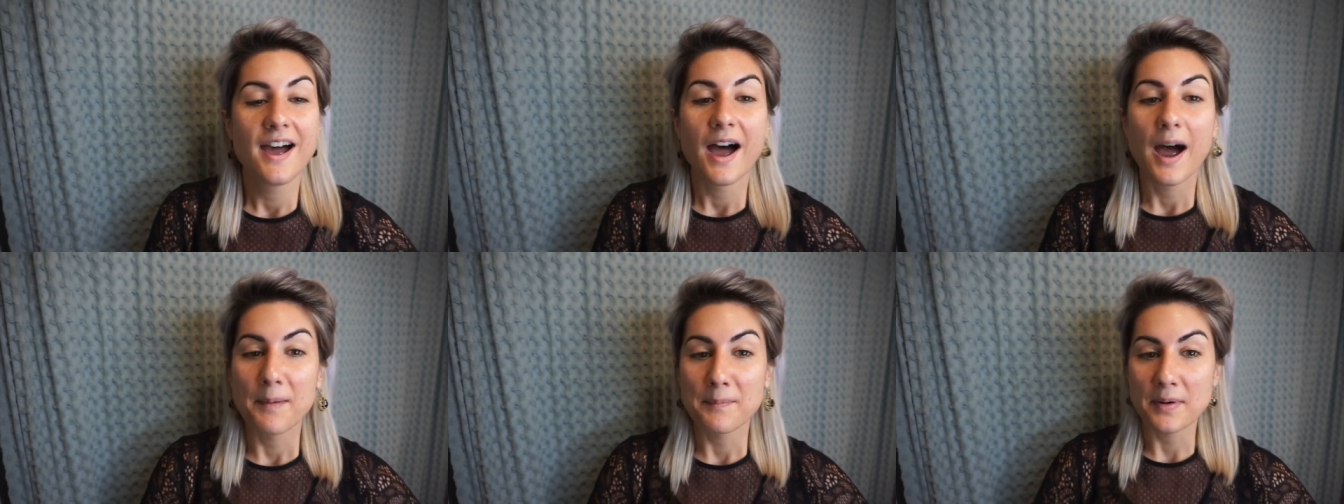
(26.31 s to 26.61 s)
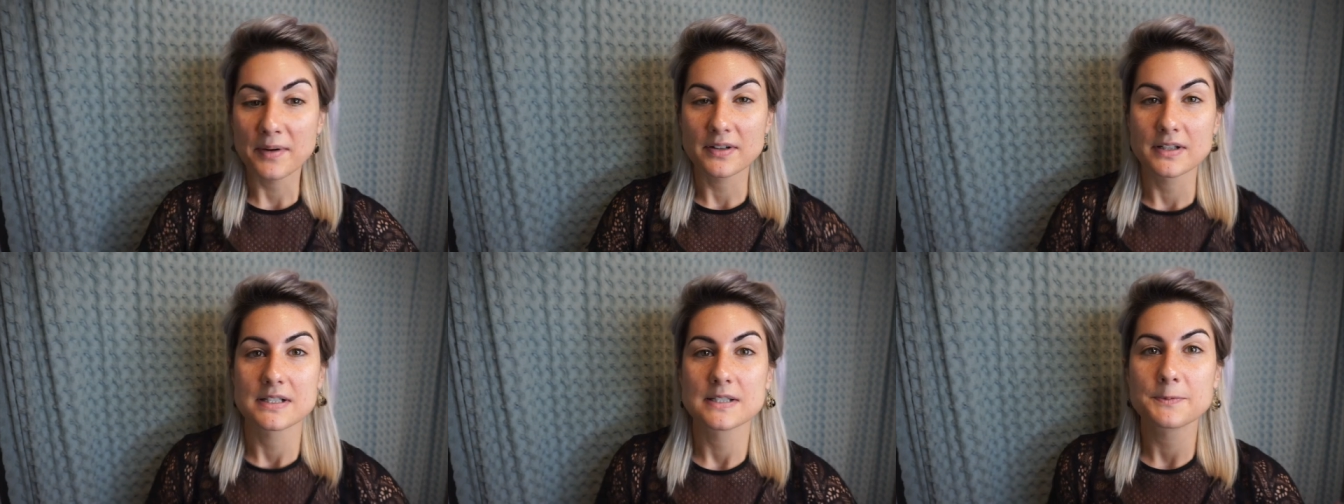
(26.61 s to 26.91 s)
I'm
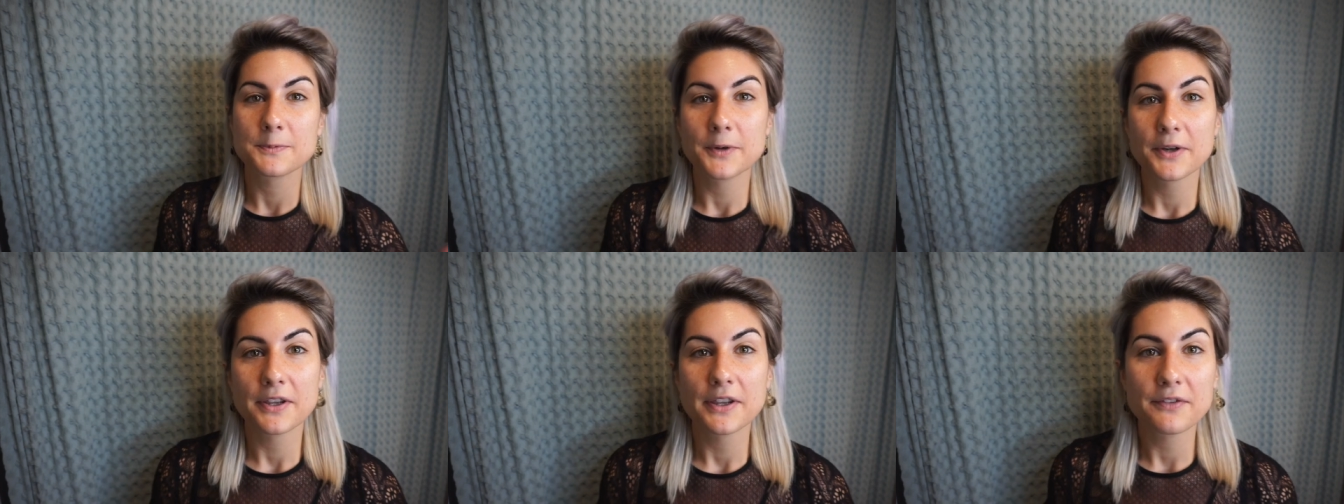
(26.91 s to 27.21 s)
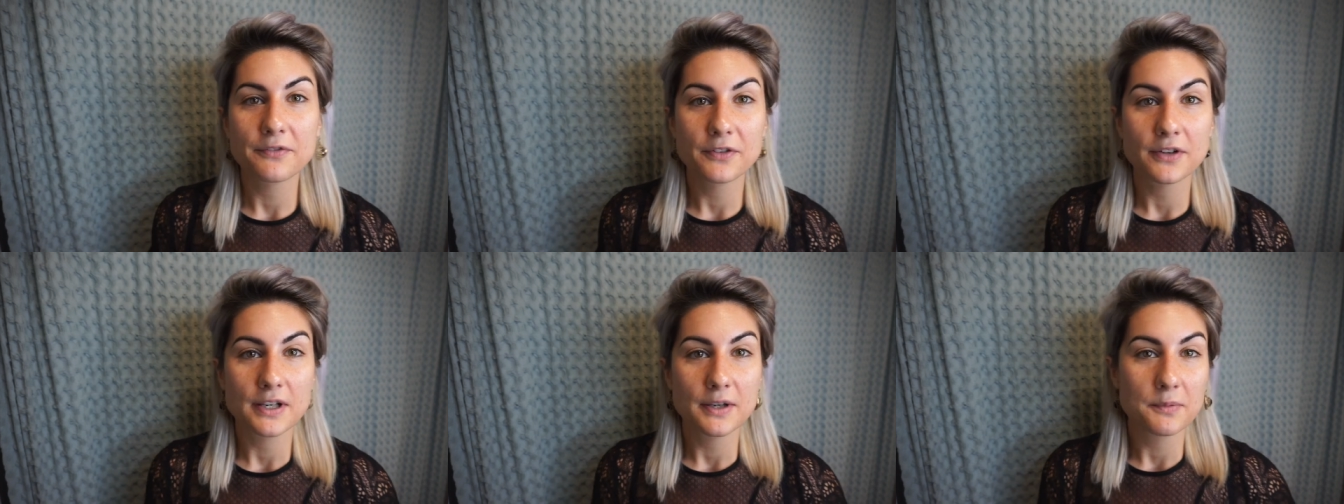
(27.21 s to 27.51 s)
not going to spoil
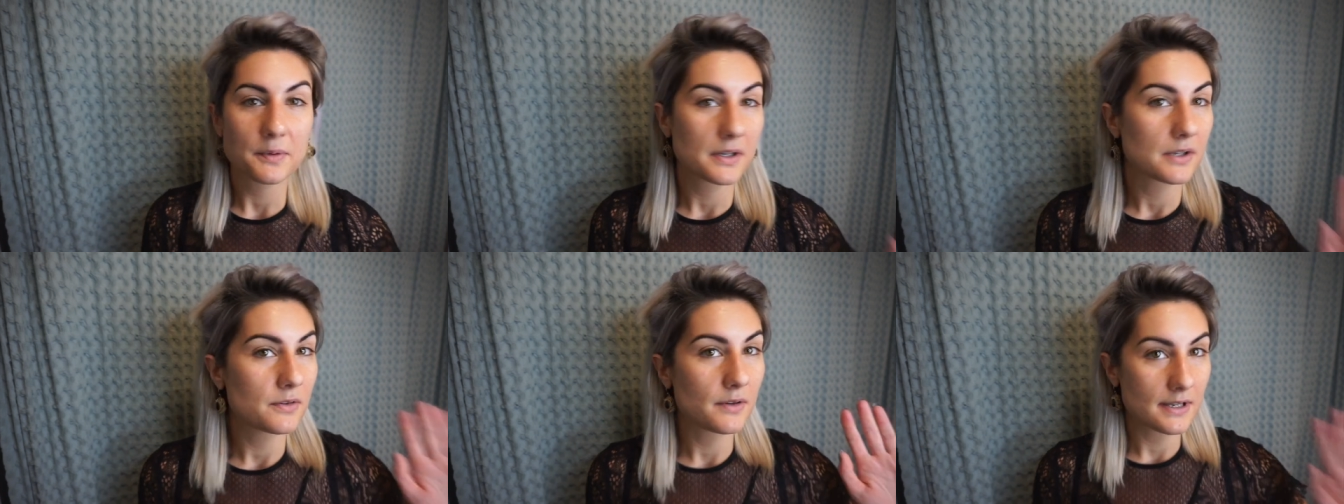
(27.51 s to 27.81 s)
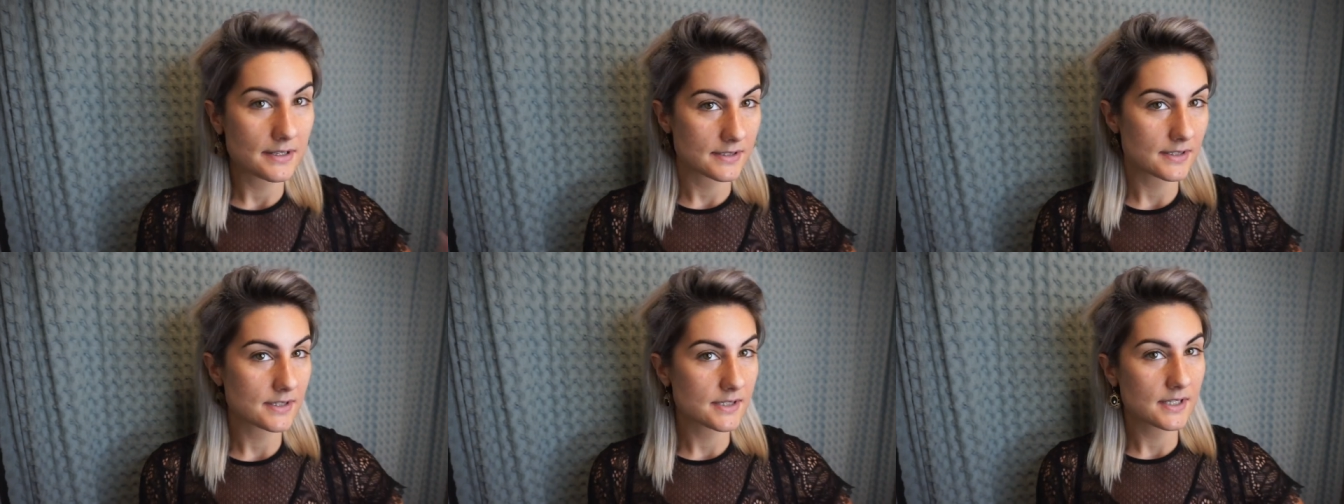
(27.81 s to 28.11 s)
it for anyone who
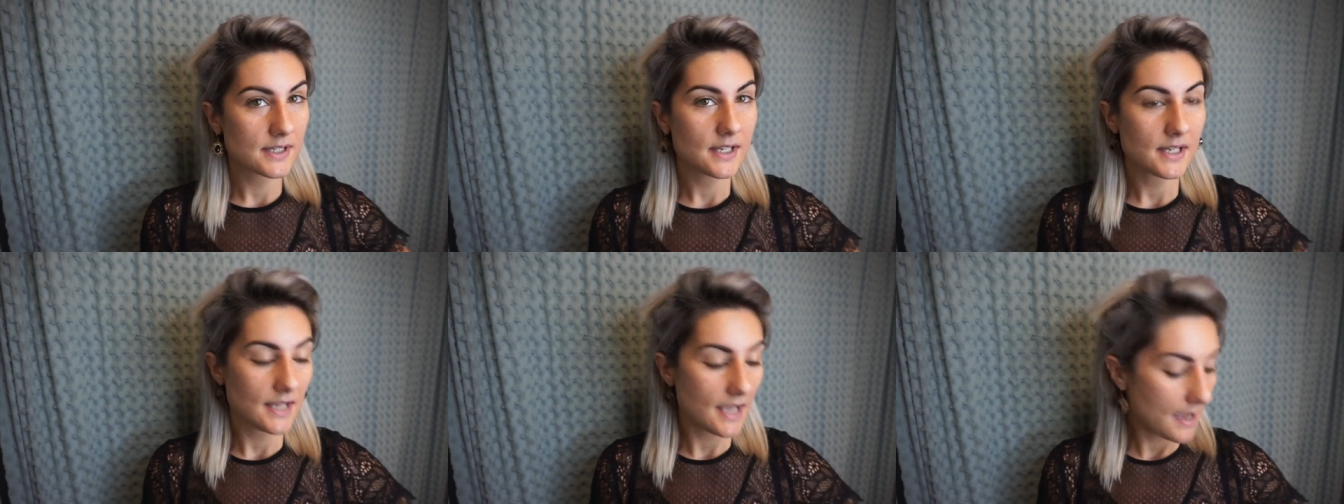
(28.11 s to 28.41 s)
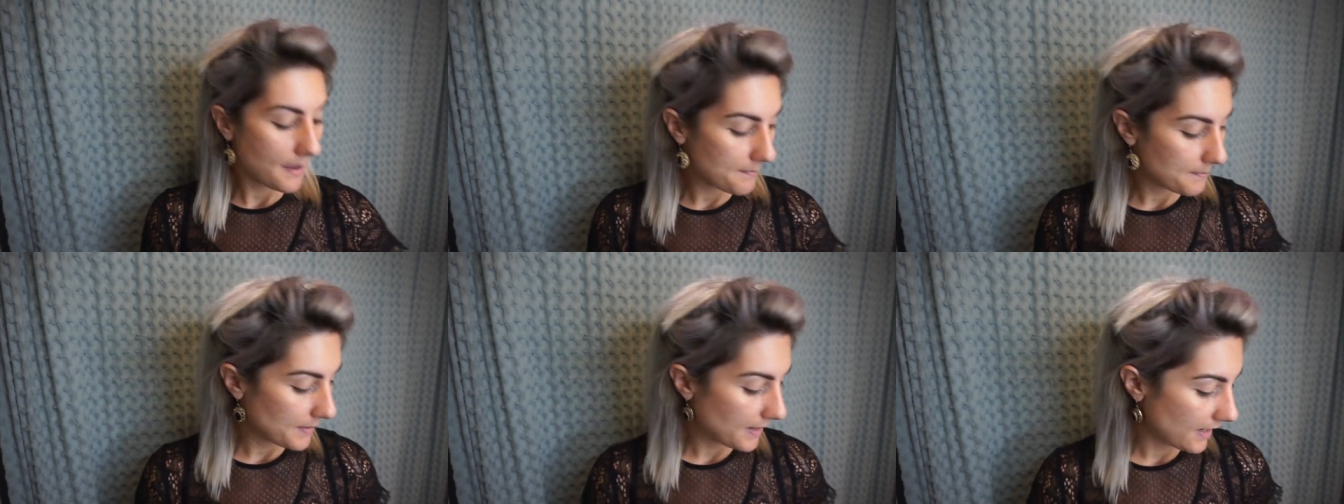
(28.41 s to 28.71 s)
hasn't seen it yet,